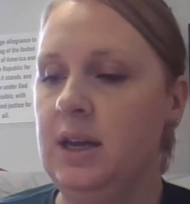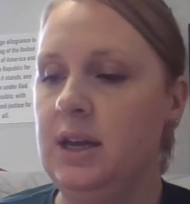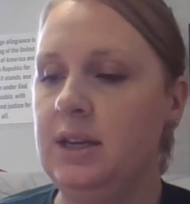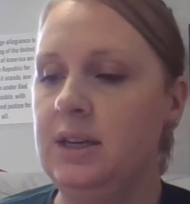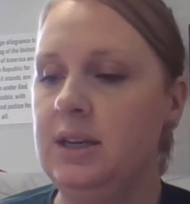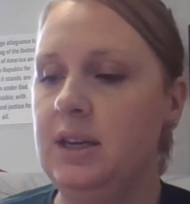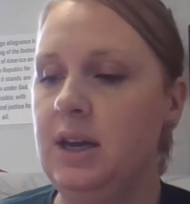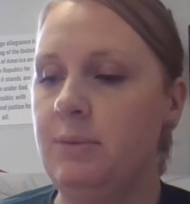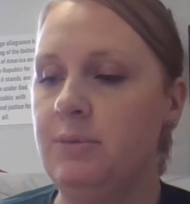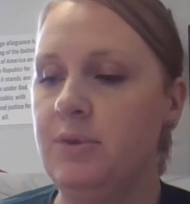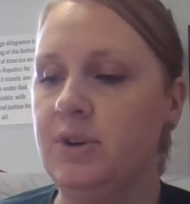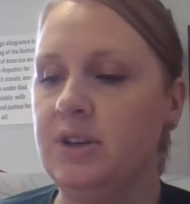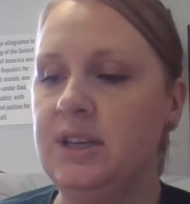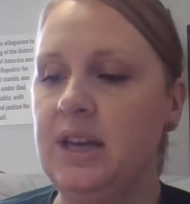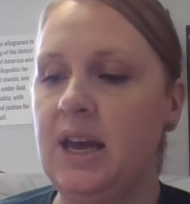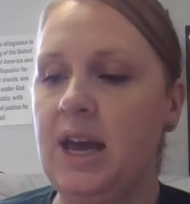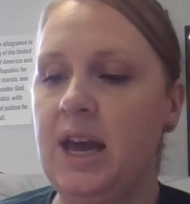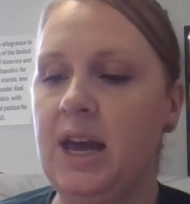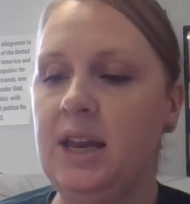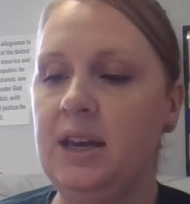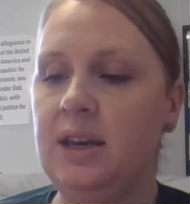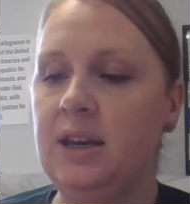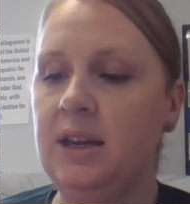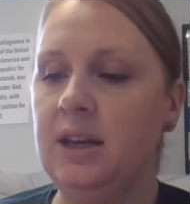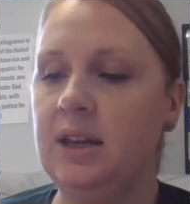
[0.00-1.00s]
Number
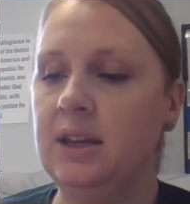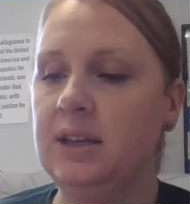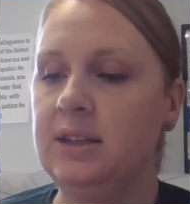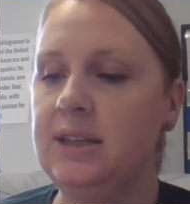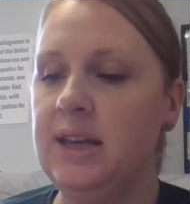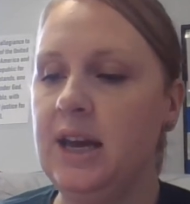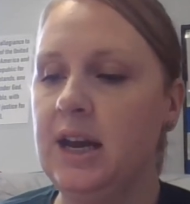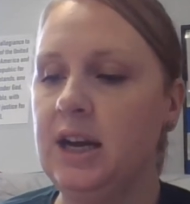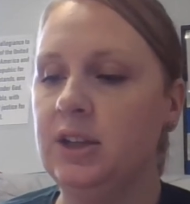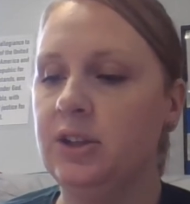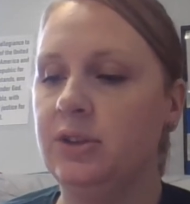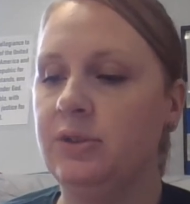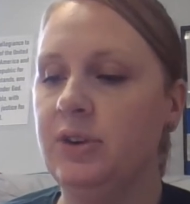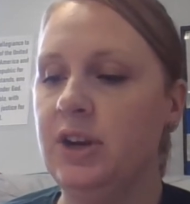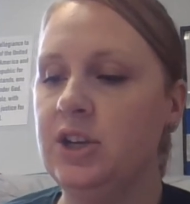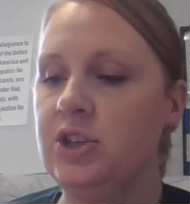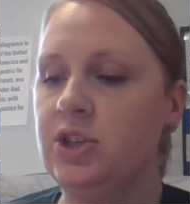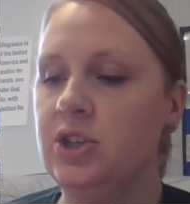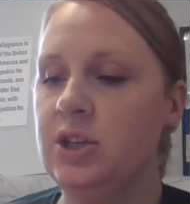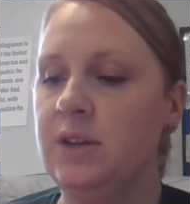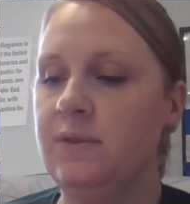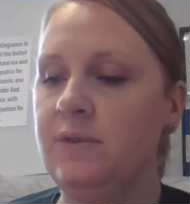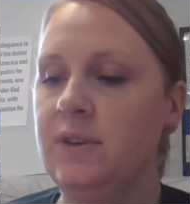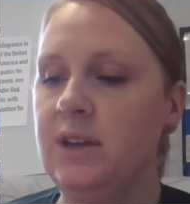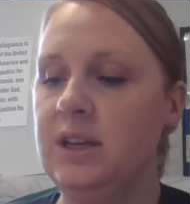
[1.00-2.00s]
10,
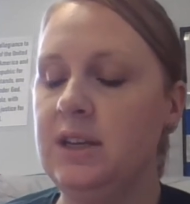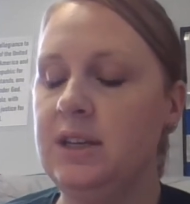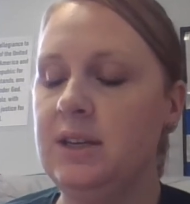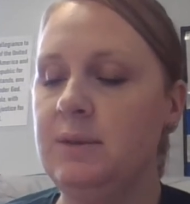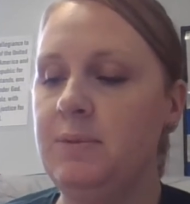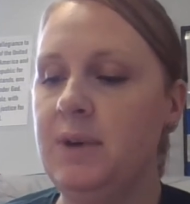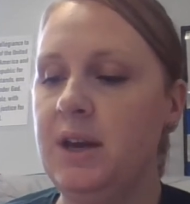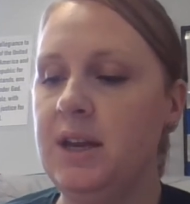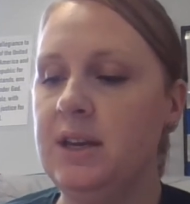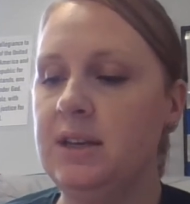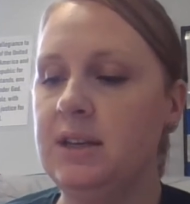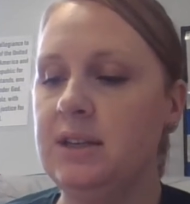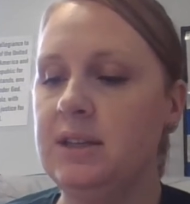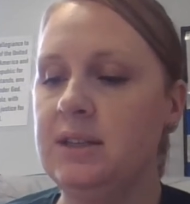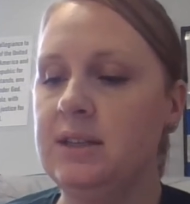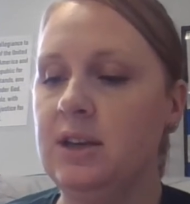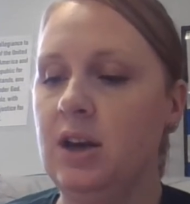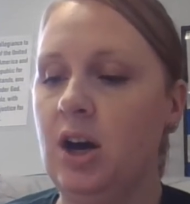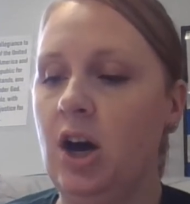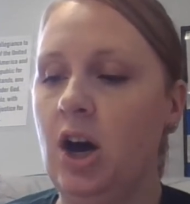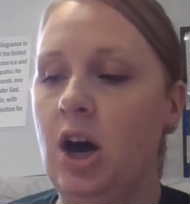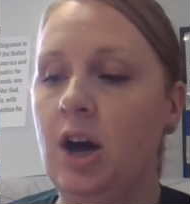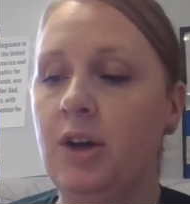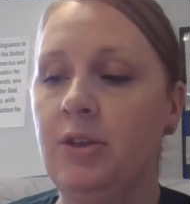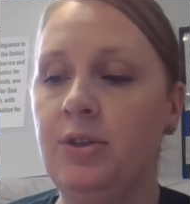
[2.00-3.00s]
Declaration of Independence
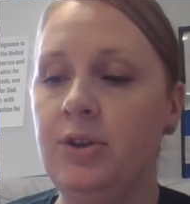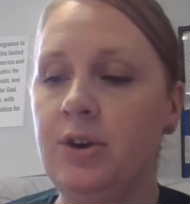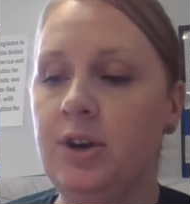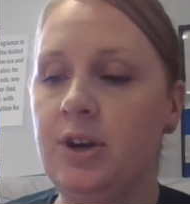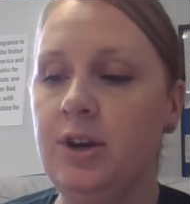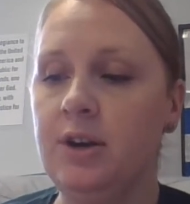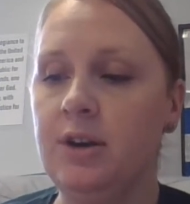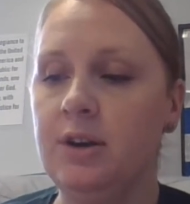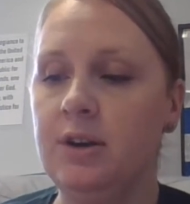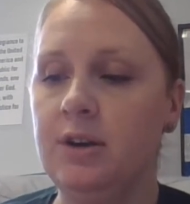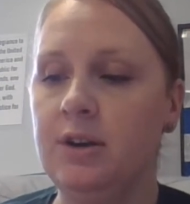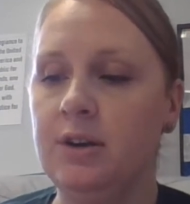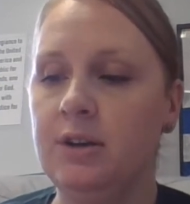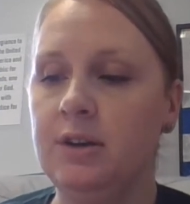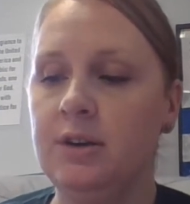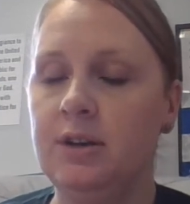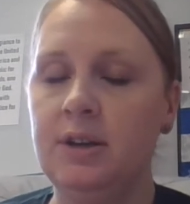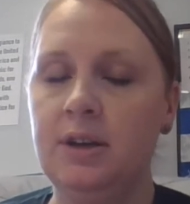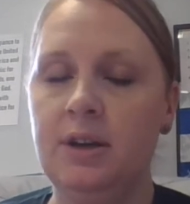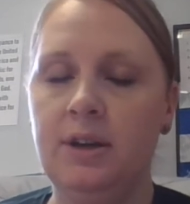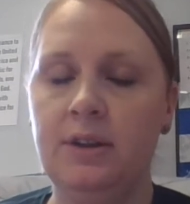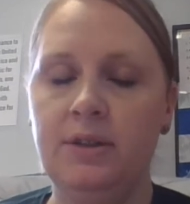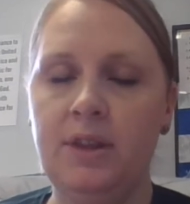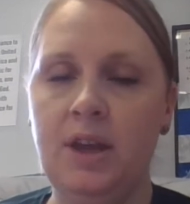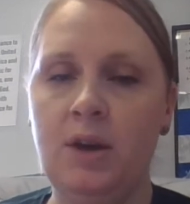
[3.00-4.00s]
author.
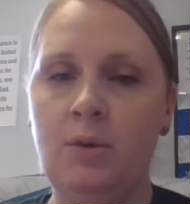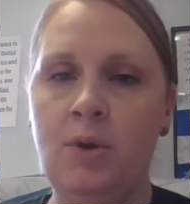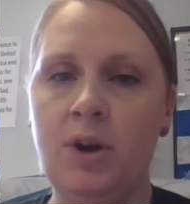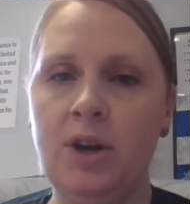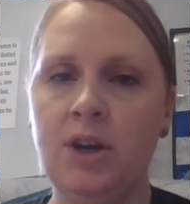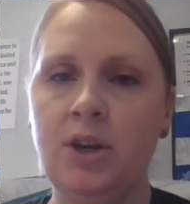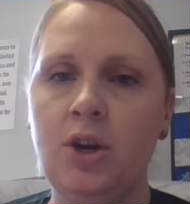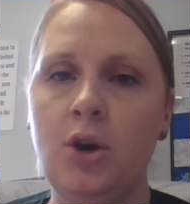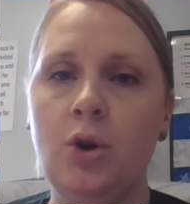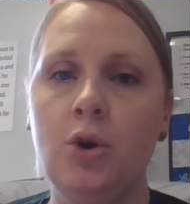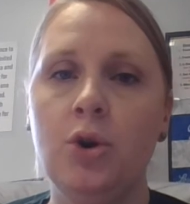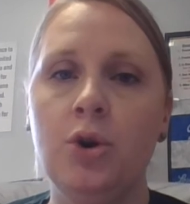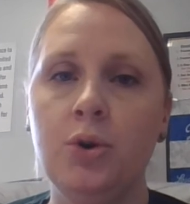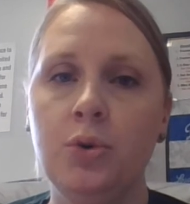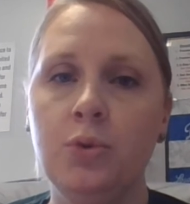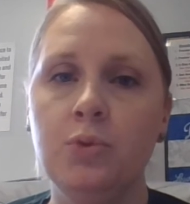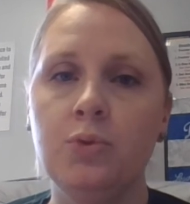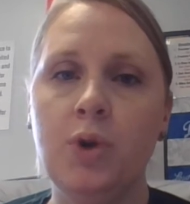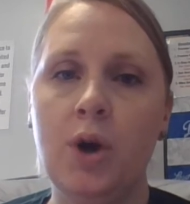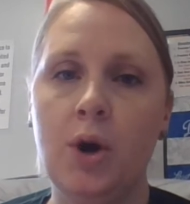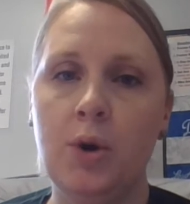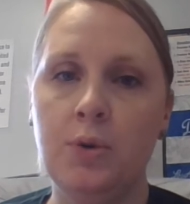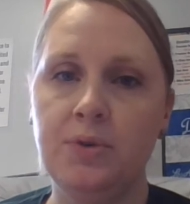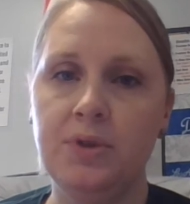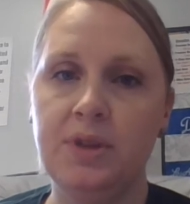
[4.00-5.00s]
They want to know who
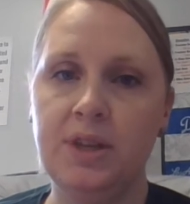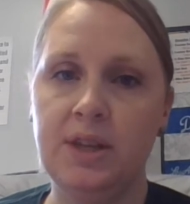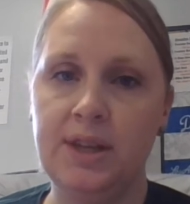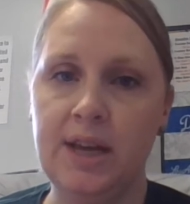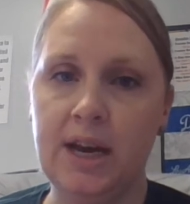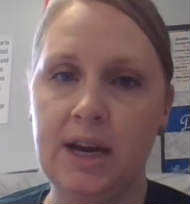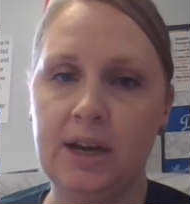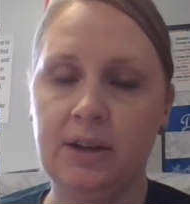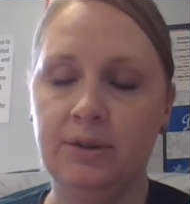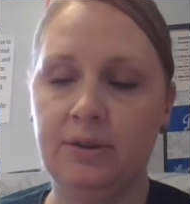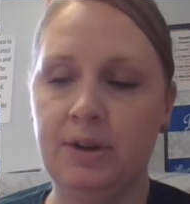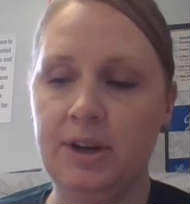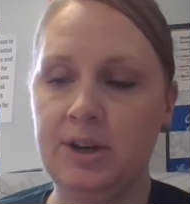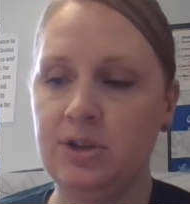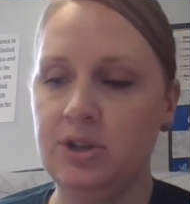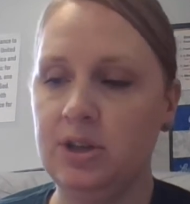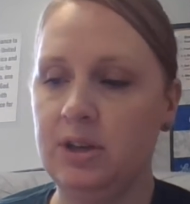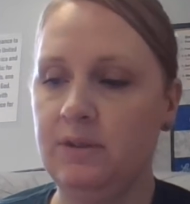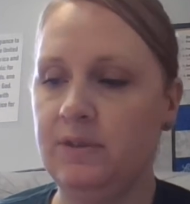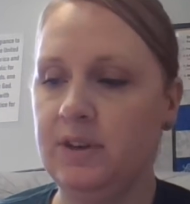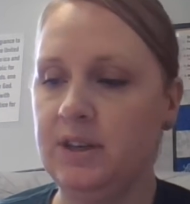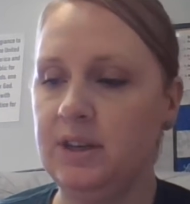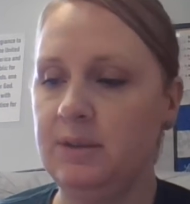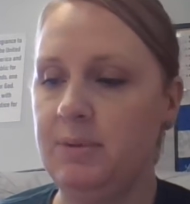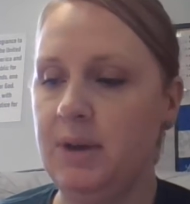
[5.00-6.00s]
wrote the Declaration
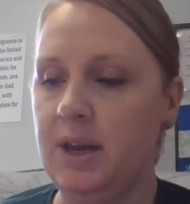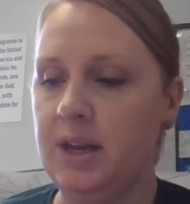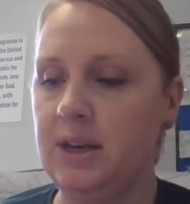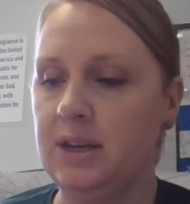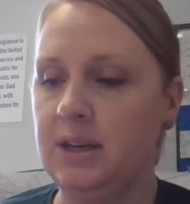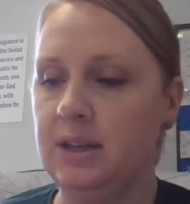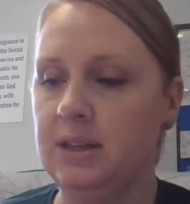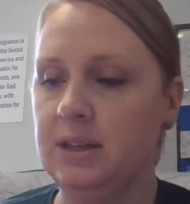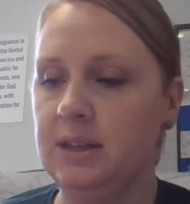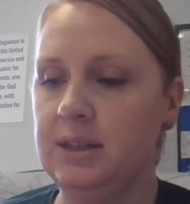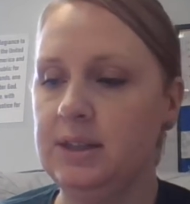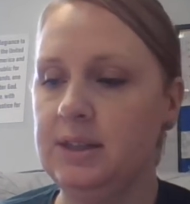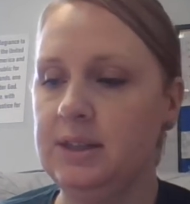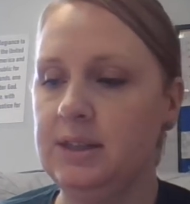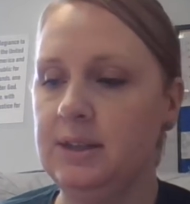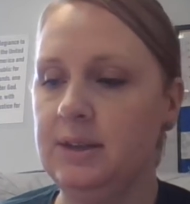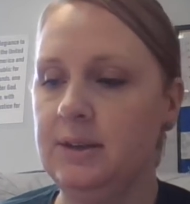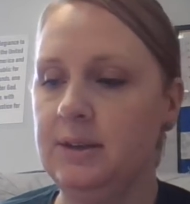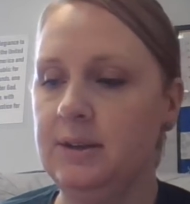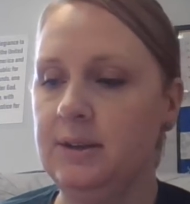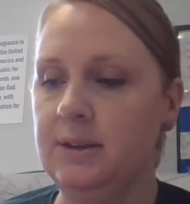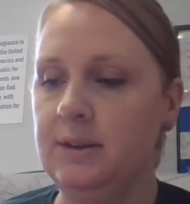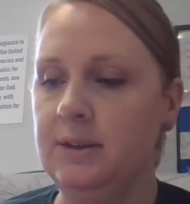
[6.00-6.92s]
of Independence.